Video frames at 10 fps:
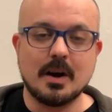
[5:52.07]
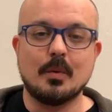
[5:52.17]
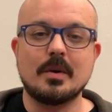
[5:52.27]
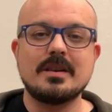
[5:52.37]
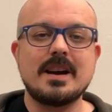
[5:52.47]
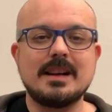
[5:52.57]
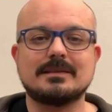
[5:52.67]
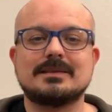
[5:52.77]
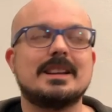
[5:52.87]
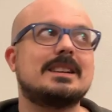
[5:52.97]
We're
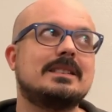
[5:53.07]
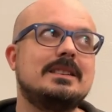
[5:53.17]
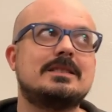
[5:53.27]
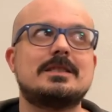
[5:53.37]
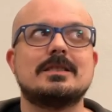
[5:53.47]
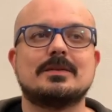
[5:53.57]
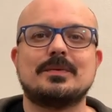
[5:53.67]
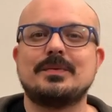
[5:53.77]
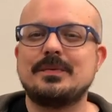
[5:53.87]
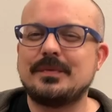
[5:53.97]
not likely to
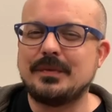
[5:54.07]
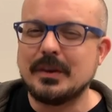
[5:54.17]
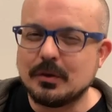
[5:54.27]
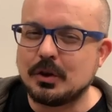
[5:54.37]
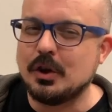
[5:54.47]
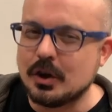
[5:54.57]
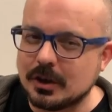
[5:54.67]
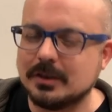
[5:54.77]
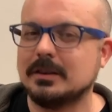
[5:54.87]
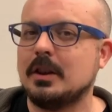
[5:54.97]
feel
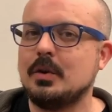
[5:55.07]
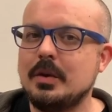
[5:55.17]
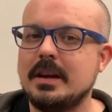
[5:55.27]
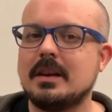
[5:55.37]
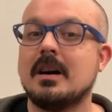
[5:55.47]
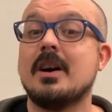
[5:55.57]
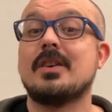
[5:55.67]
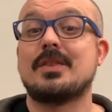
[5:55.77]
good looting